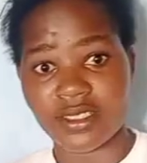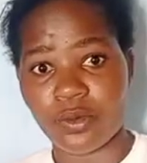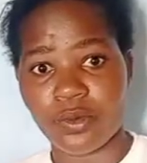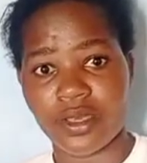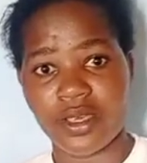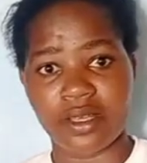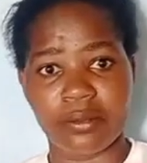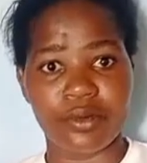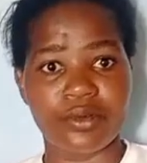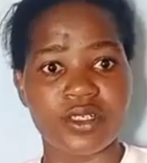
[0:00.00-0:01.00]
away and
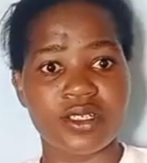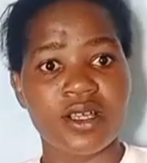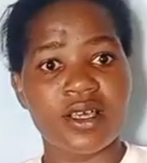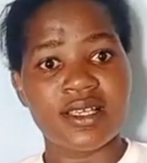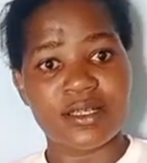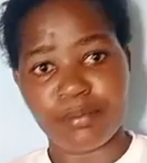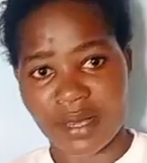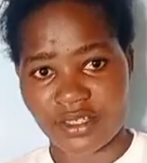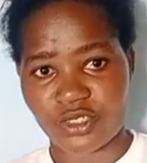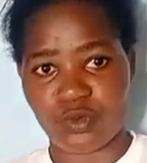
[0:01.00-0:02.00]
brought
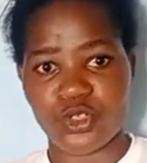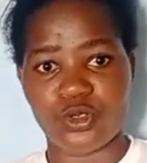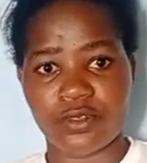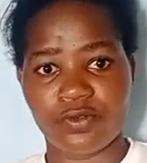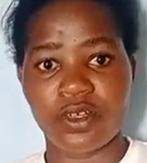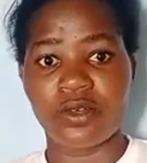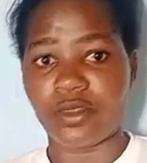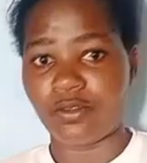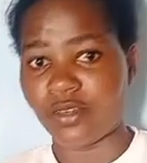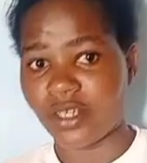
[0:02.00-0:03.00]
spatch, which was filled
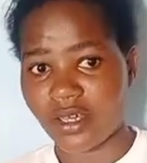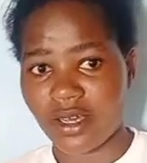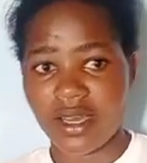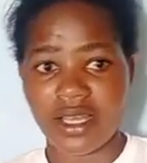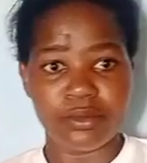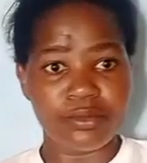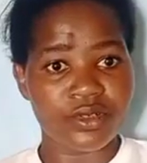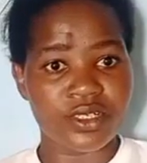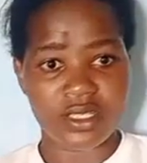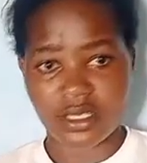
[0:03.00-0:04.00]
with vinegar, and
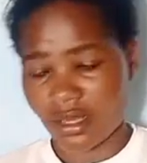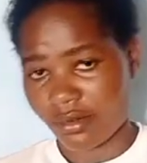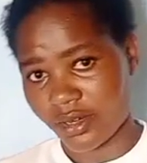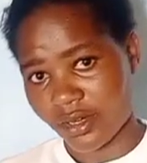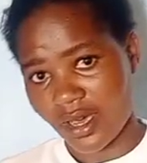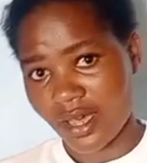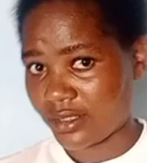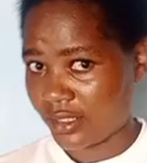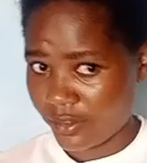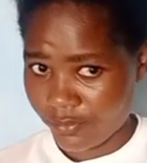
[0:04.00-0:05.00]
put it in a reed and
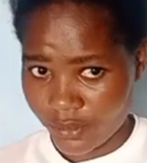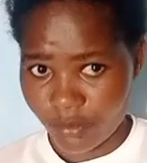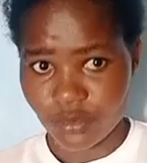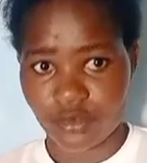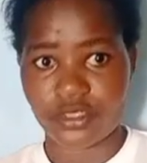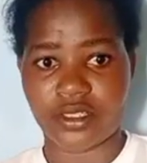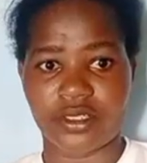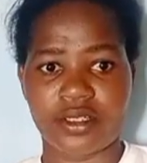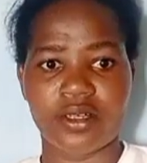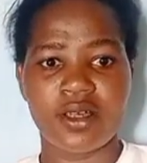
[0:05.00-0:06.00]
gave him to
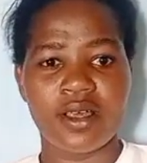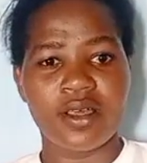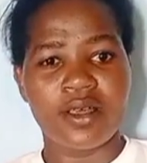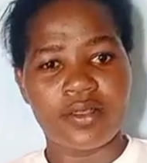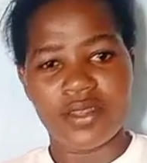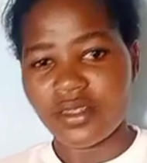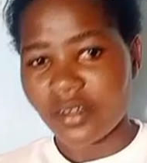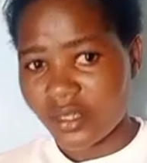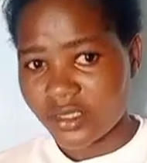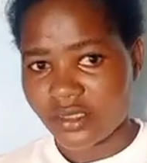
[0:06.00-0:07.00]
drink. Then
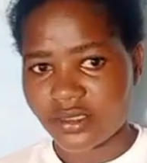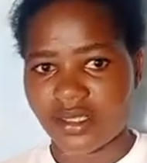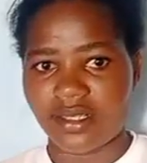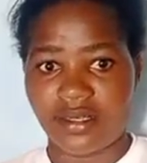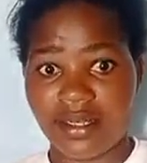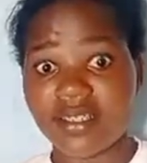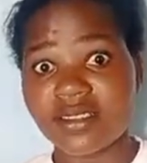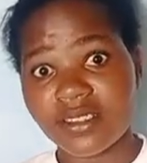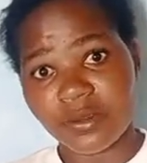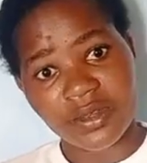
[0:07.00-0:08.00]
the rest said, let us
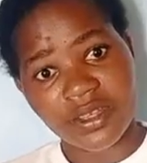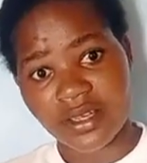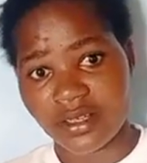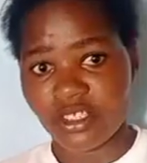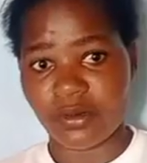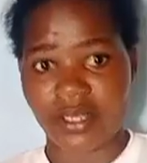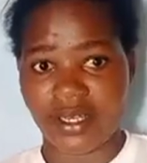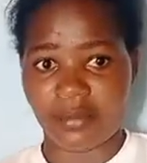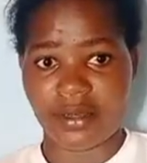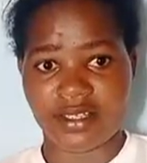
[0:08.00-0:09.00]
see whether Elijah will
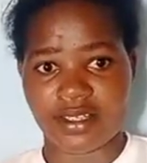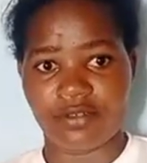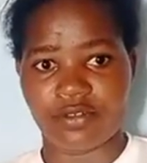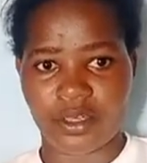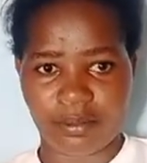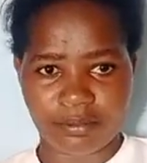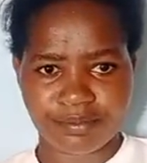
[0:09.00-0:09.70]
come and save him.